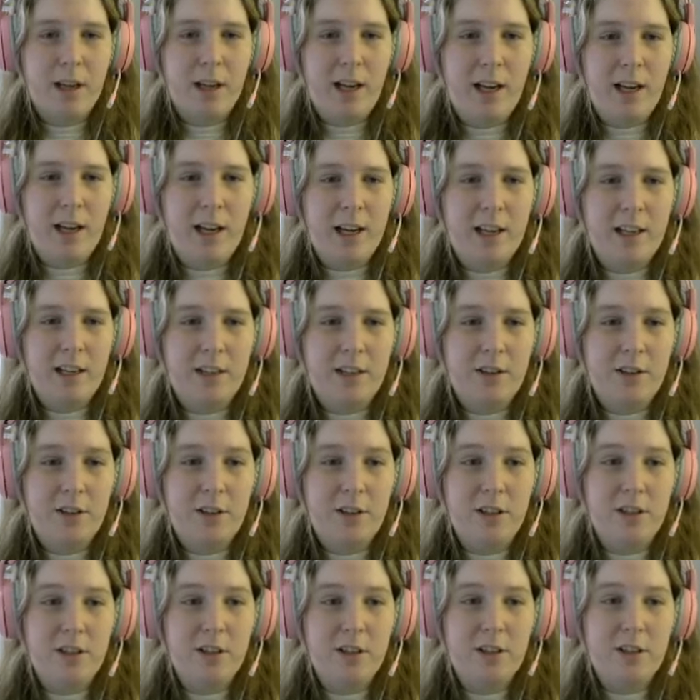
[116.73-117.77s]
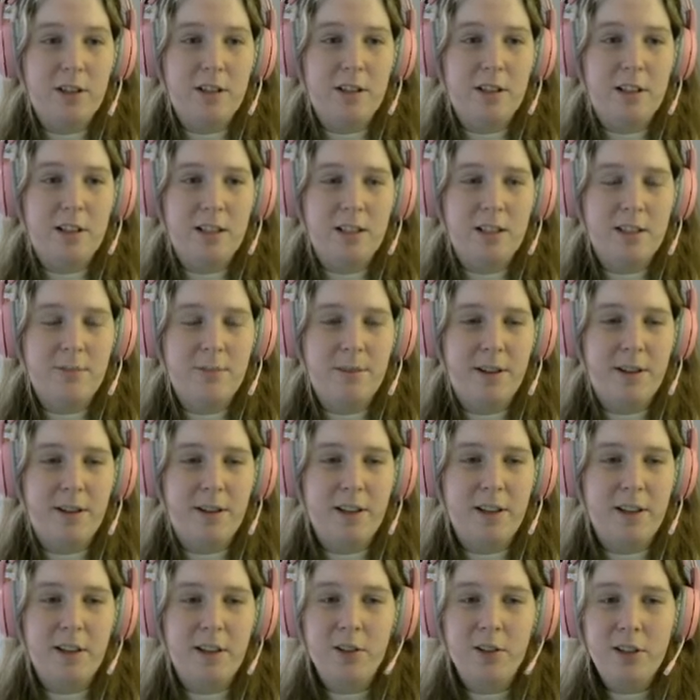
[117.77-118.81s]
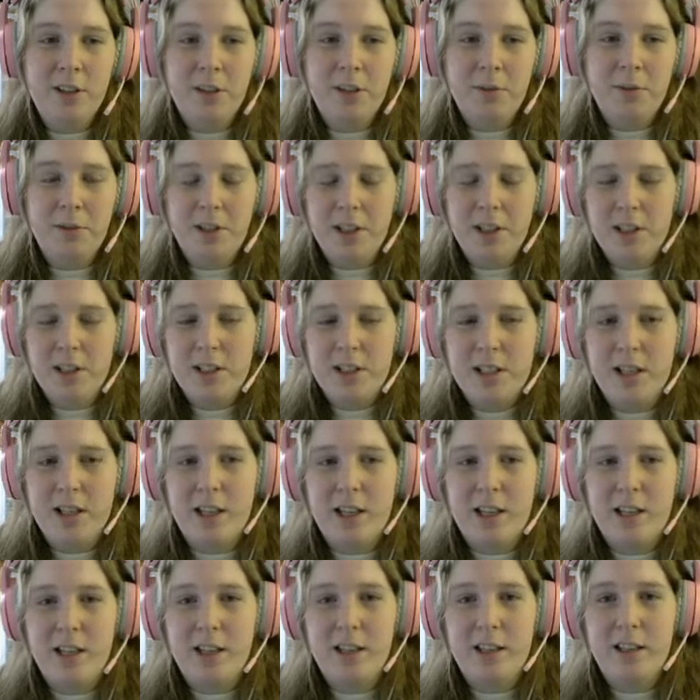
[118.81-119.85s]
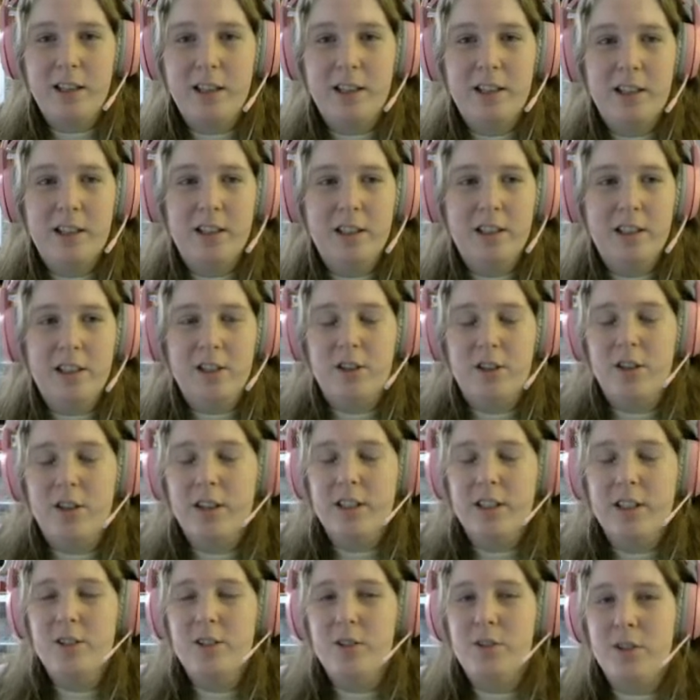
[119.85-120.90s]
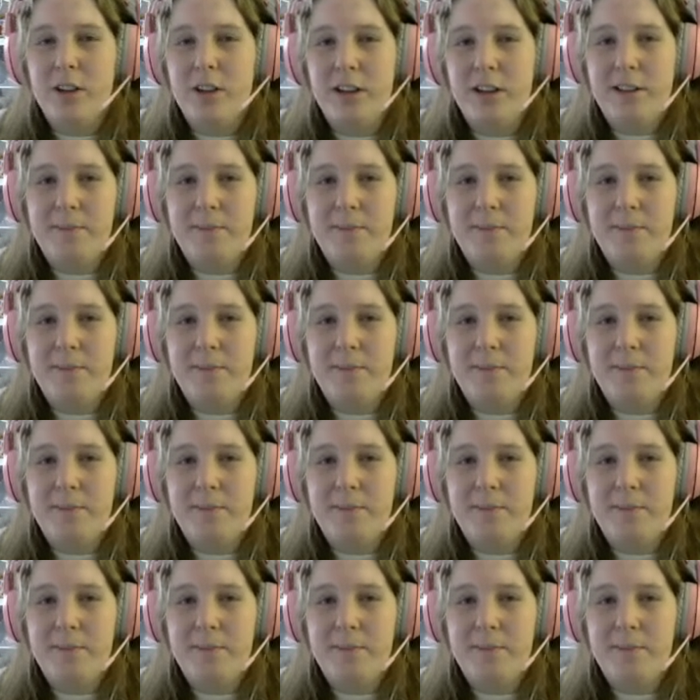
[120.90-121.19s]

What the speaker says: and I should note this method only works on certain droid